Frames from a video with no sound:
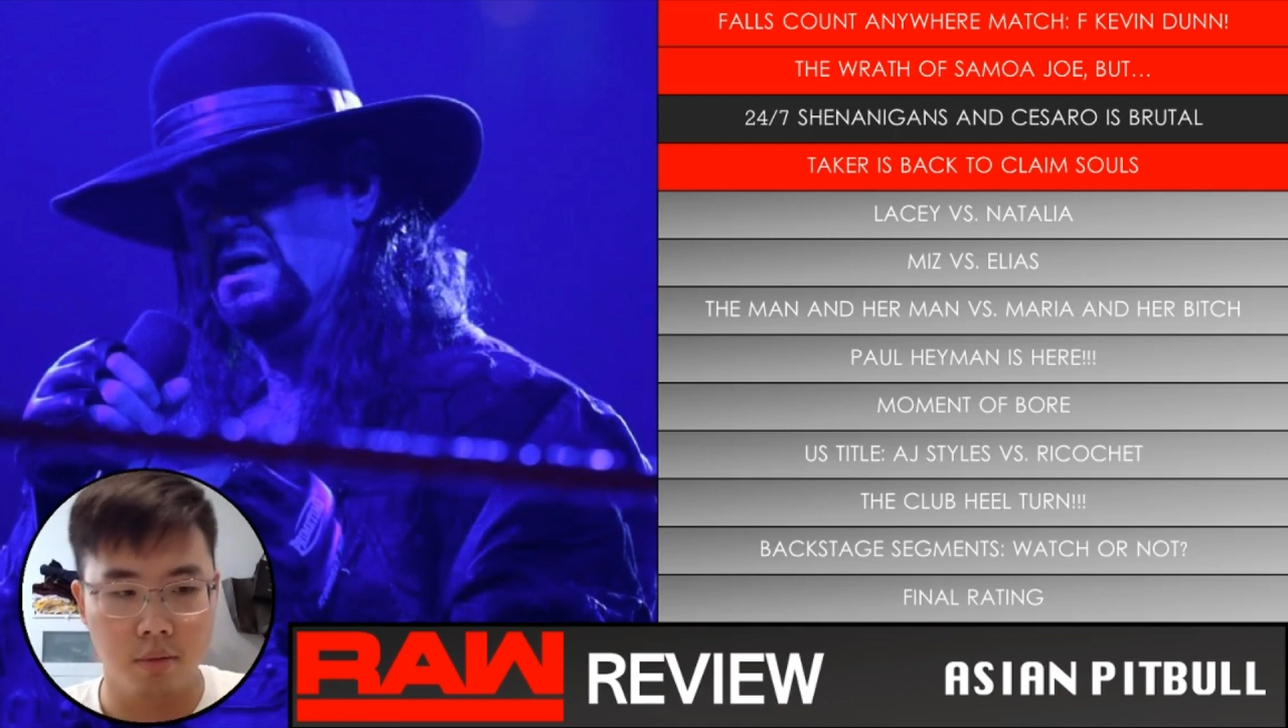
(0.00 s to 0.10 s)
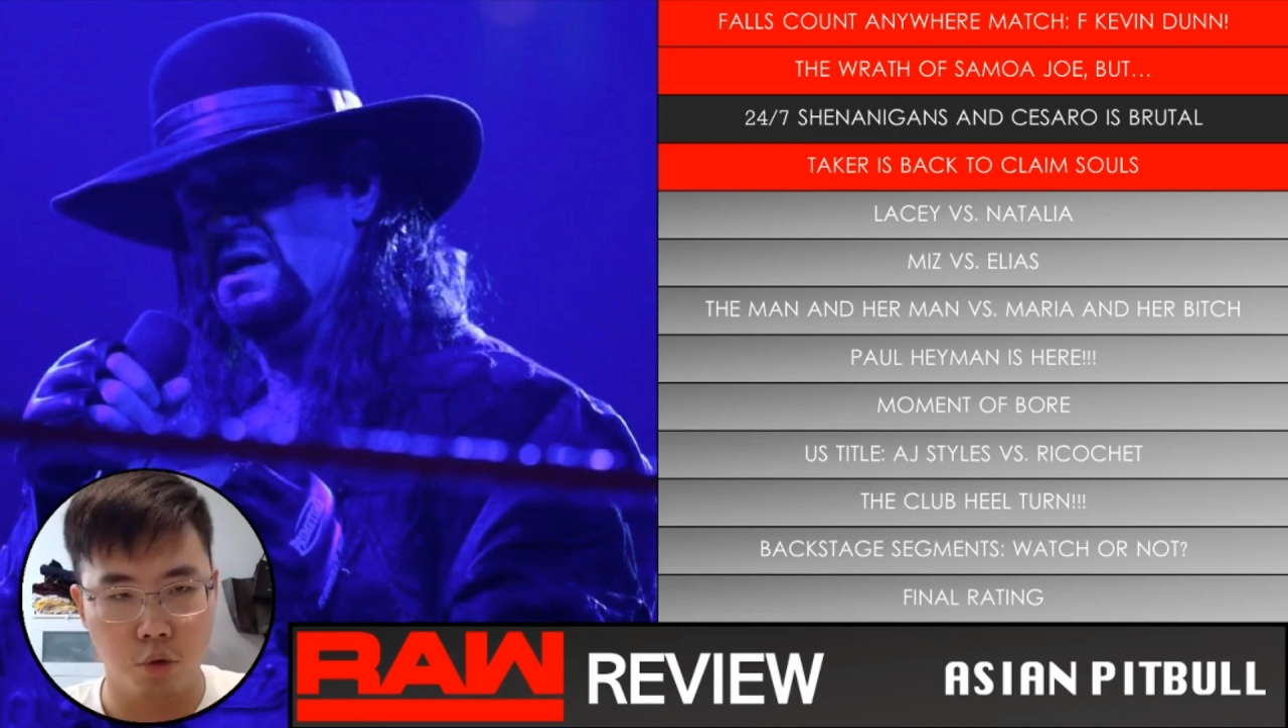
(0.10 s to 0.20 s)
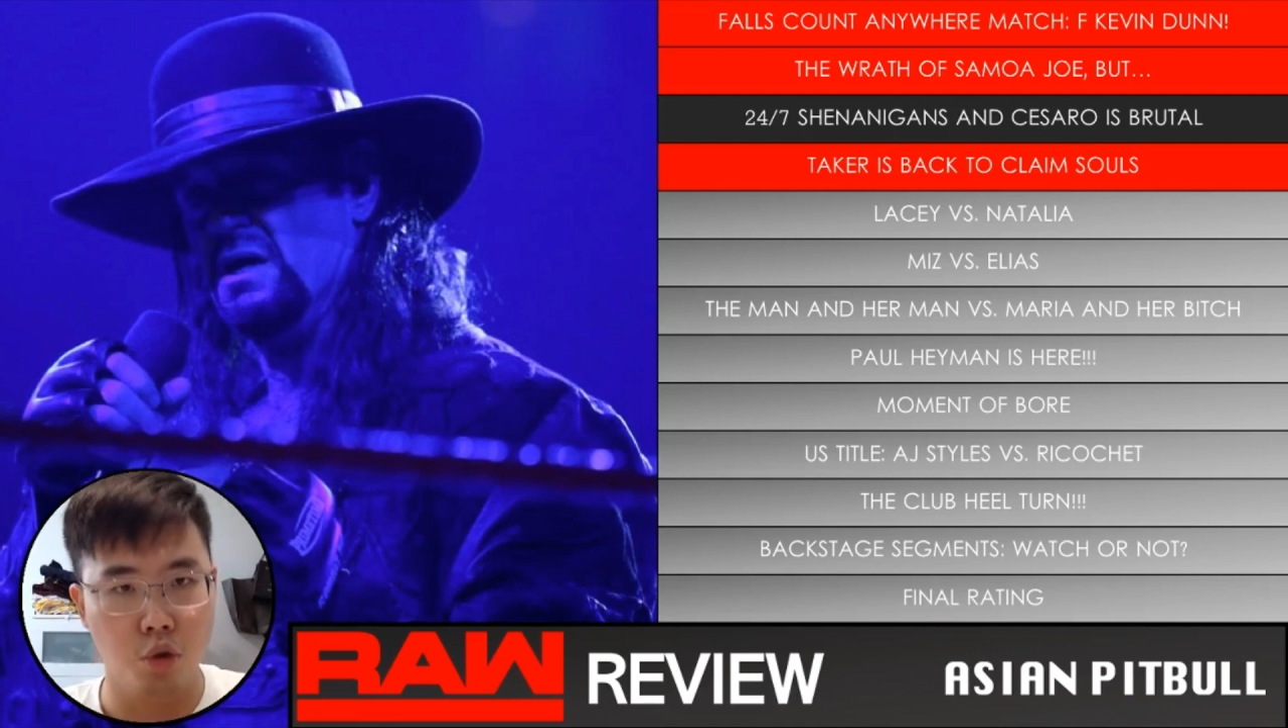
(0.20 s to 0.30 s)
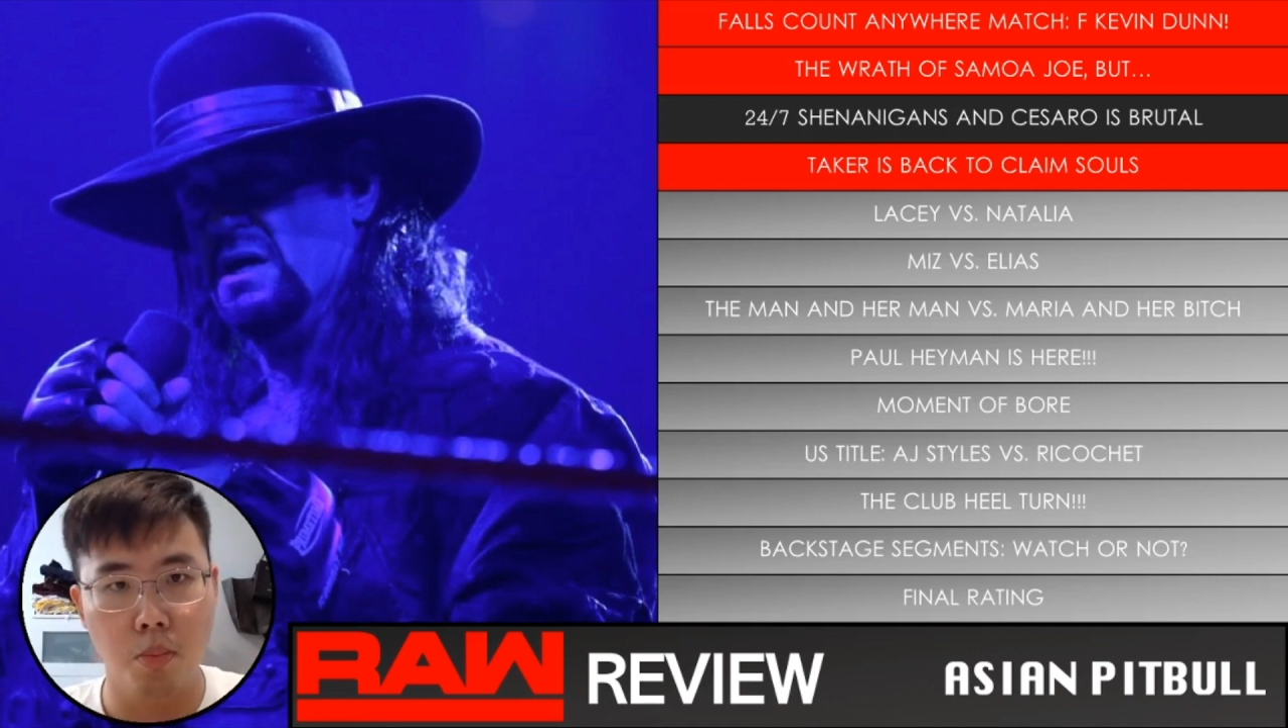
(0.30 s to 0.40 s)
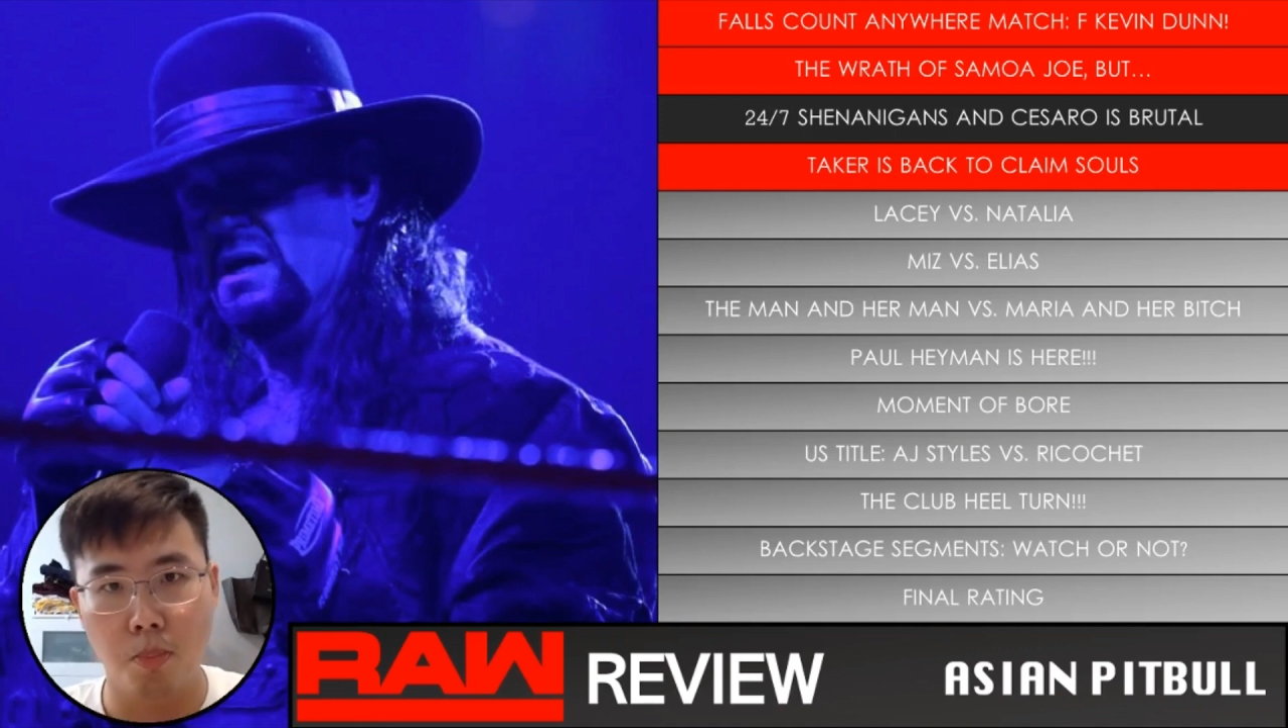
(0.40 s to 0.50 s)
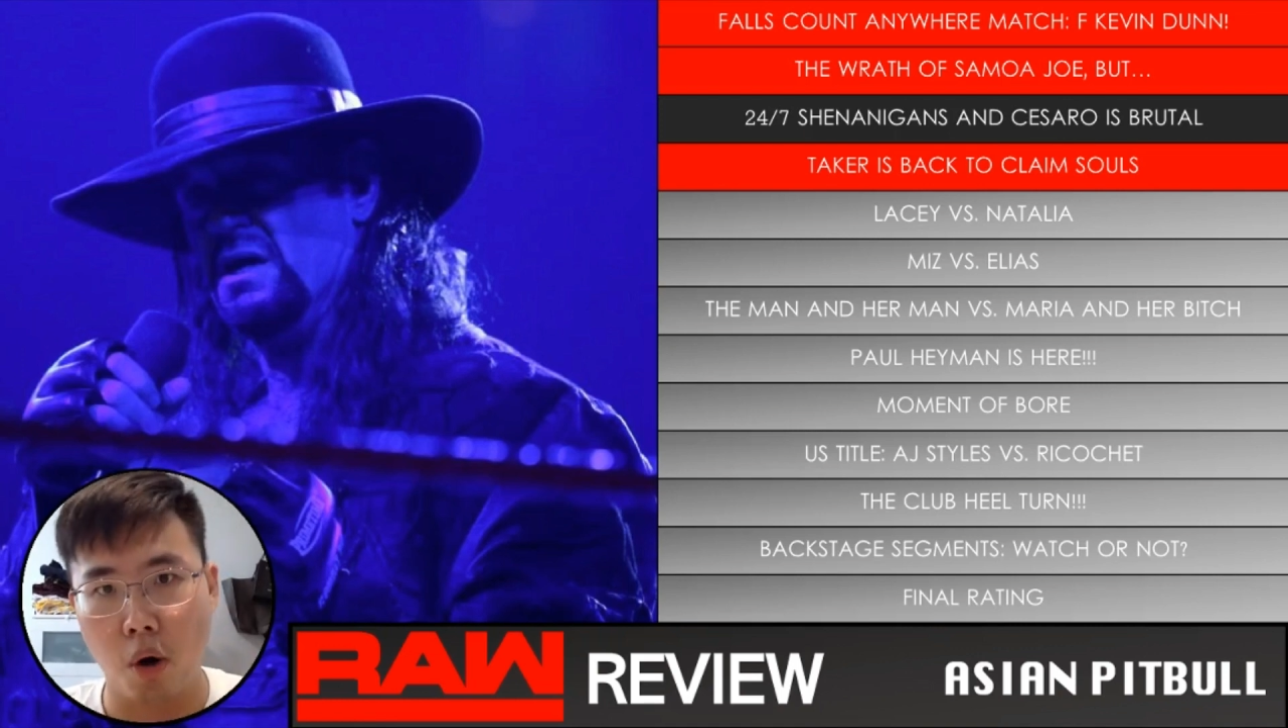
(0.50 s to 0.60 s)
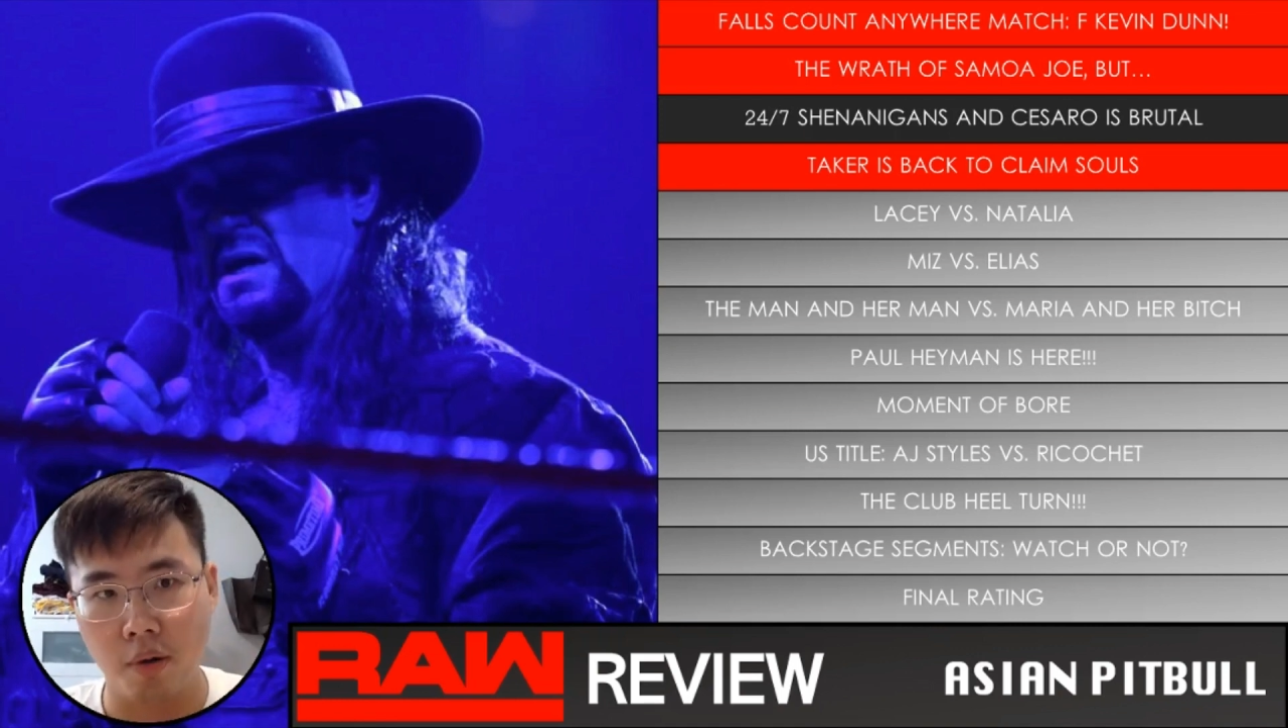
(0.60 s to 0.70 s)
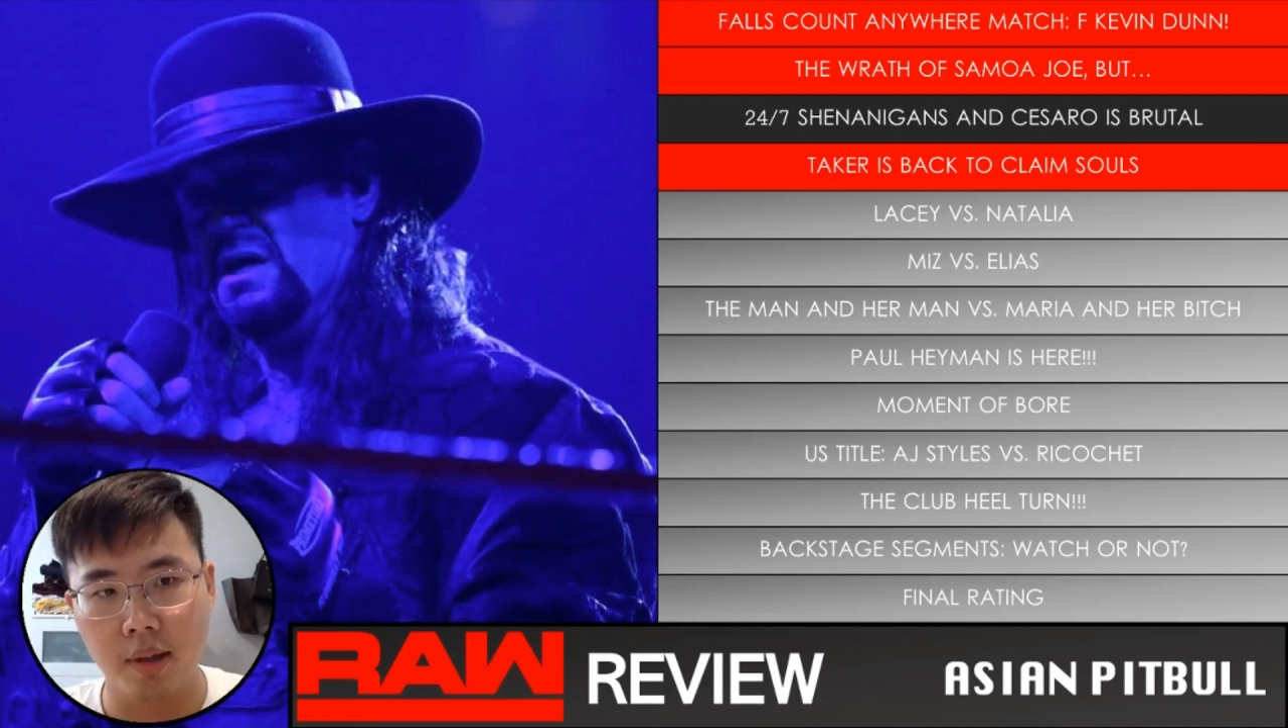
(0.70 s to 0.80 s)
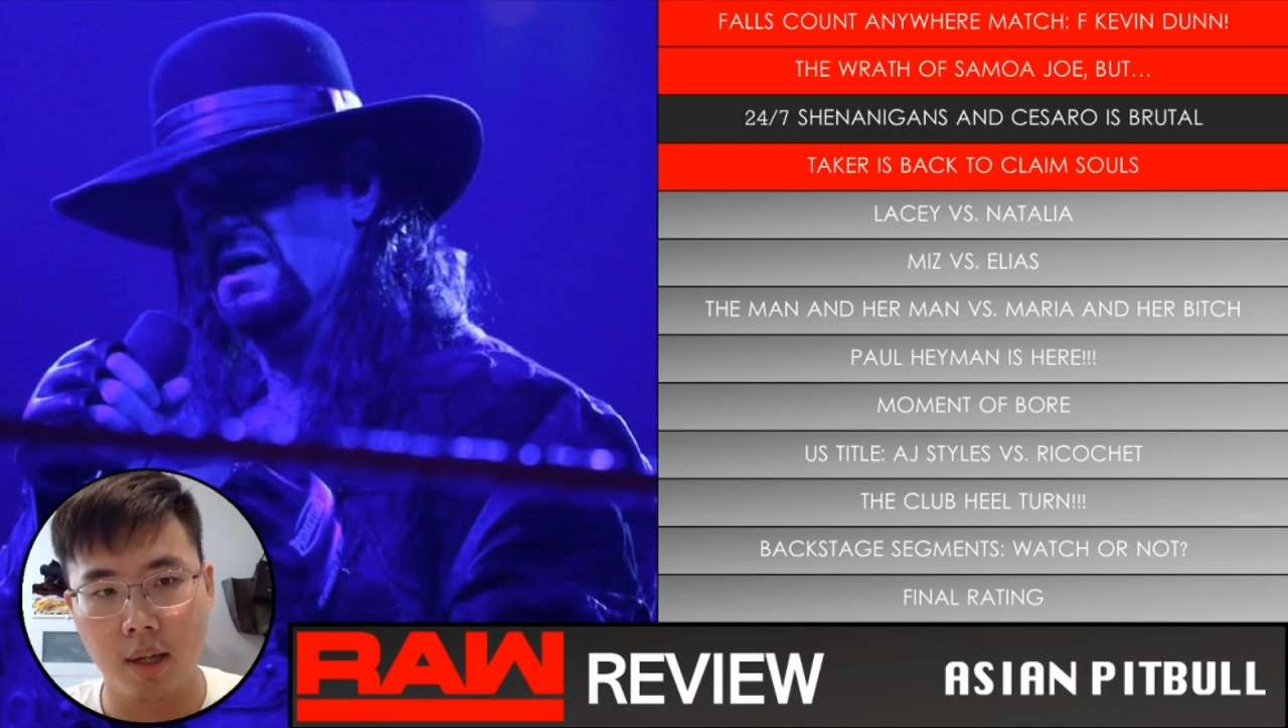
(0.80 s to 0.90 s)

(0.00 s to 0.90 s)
Drew boring